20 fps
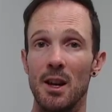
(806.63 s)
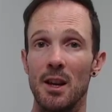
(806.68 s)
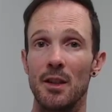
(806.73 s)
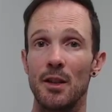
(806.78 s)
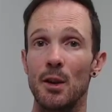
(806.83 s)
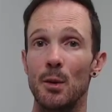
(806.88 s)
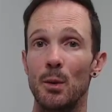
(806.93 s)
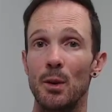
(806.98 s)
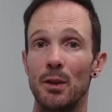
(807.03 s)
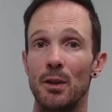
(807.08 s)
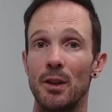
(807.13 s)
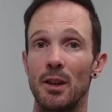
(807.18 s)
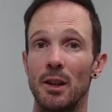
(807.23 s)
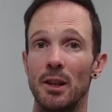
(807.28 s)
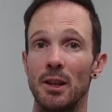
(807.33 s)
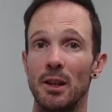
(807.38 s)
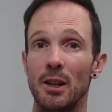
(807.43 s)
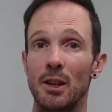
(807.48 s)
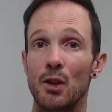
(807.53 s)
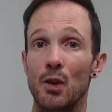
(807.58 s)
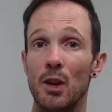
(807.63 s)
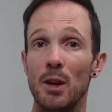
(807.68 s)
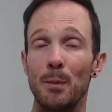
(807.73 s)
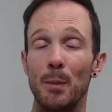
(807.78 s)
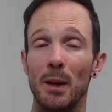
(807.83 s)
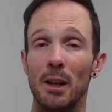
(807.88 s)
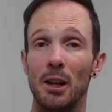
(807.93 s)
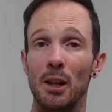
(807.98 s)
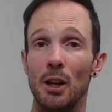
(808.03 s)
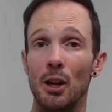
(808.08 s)
There were the
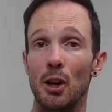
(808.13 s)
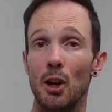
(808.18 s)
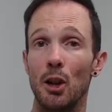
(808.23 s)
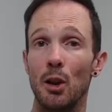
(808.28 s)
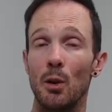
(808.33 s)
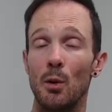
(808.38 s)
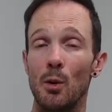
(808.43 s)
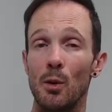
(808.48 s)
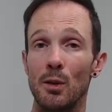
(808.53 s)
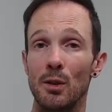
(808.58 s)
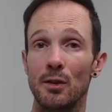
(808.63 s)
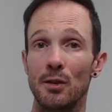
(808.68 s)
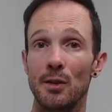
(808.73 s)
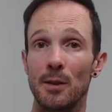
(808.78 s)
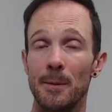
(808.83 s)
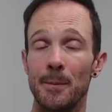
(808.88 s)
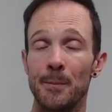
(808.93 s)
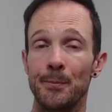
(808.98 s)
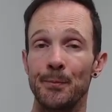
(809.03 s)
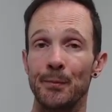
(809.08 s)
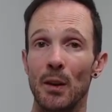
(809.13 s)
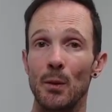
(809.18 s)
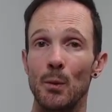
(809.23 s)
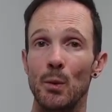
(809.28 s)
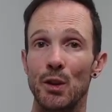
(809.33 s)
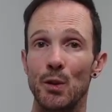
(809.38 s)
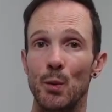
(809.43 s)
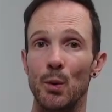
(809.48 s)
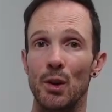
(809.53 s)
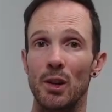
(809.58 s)
creeping claws,
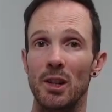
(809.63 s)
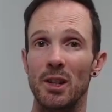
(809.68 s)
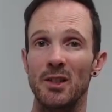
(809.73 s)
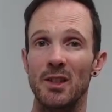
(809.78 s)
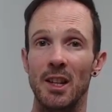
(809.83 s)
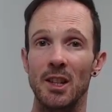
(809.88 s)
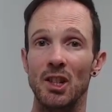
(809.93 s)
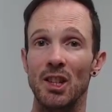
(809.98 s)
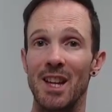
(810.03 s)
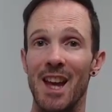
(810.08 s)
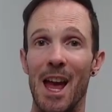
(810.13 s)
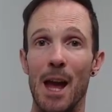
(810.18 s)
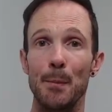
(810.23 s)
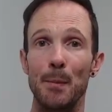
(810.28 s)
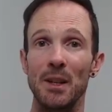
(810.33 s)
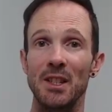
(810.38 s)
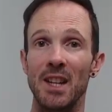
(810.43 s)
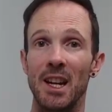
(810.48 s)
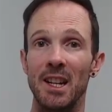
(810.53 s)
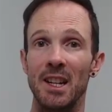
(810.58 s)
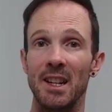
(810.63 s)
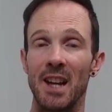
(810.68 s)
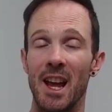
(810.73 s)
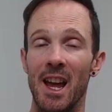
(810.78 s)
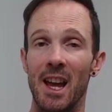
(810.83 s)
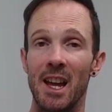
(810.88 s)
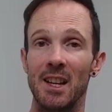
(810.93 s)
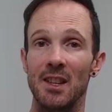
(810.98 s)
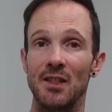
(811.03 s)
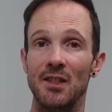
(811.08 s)
which were essentially amputated
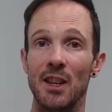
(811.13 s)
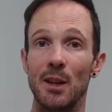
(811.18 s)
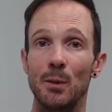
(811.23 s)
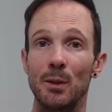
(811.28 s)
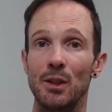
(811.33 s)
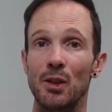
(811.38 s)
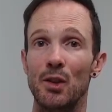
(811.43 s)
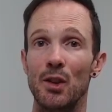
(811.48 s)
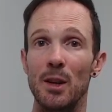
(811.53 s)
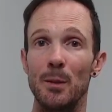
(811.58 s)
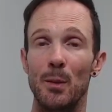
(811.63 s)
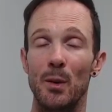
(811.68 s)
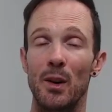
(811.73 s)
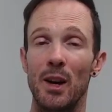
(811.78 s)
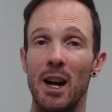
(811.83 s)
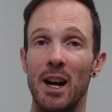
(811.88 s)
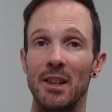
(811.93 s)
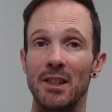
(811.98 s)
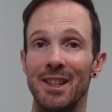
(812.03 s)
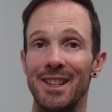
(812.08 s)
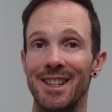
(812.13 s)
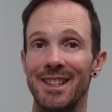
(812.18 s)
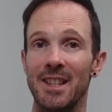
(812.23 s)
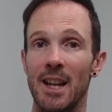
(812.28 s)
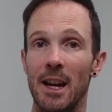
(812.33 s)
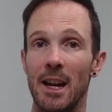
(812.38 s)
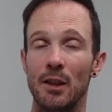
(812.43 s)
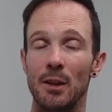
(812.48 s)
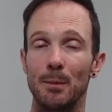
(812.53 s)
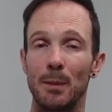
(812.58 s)
hands that would creep around and
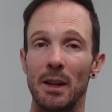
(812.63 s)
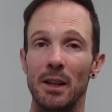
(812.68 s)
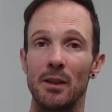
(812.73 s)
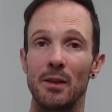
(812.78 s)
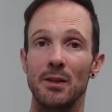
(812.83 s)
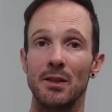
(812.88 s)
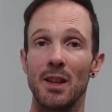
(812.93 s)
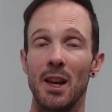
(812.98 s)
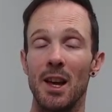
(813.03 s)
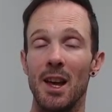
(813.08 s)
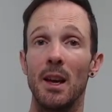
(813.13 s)
attack the players.